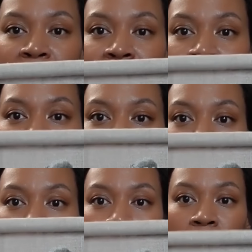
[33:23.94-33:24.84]

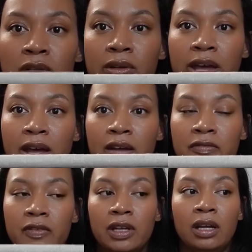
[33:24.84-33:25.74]
Dancer. I also have
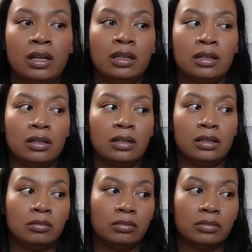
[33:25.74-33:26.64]

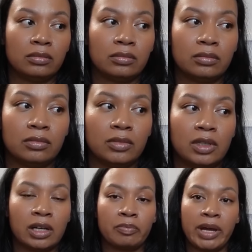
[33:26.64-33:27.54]
the
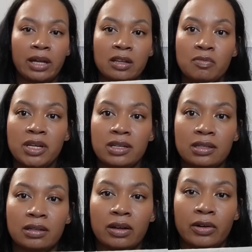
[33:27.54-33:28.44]
companion piece,
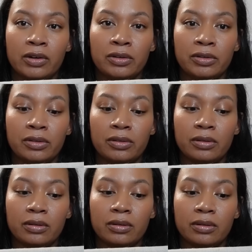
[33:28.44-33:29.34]
the Earth,
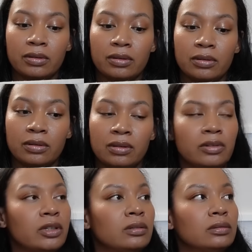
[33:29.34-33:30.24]
oh
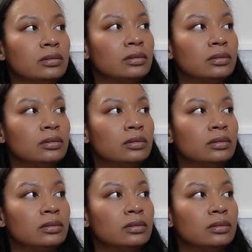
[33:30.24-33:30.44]
no,